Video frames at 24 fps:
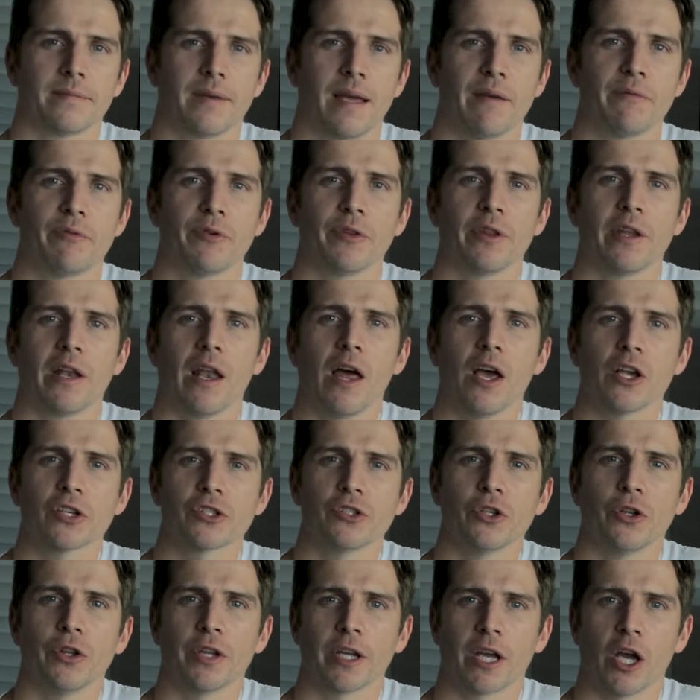And for the last
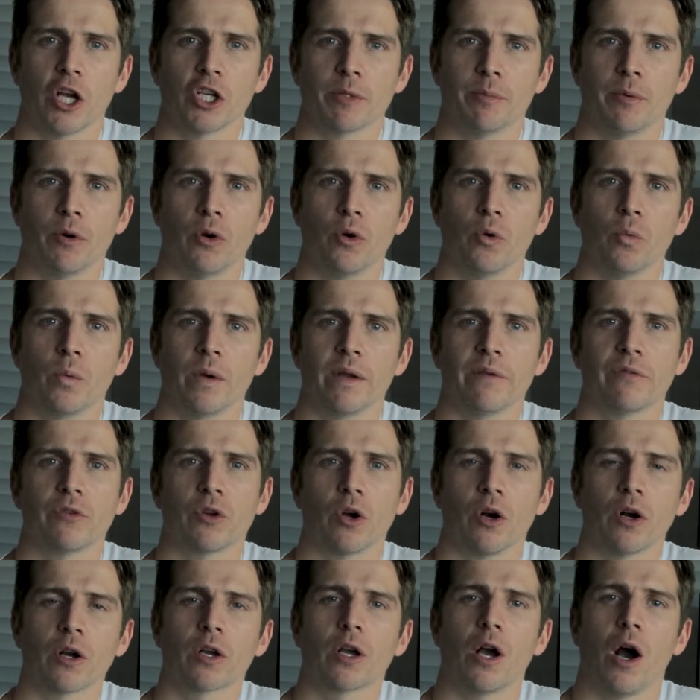non-negotiable, we've
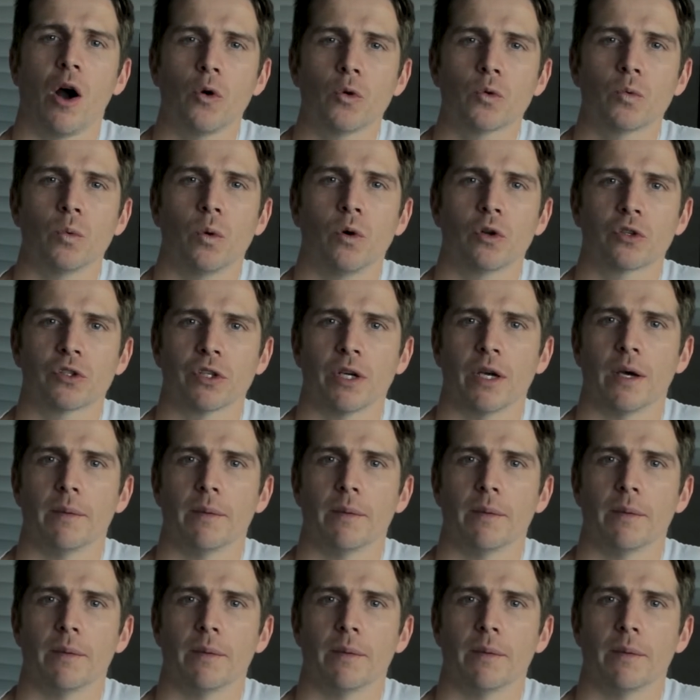got cold water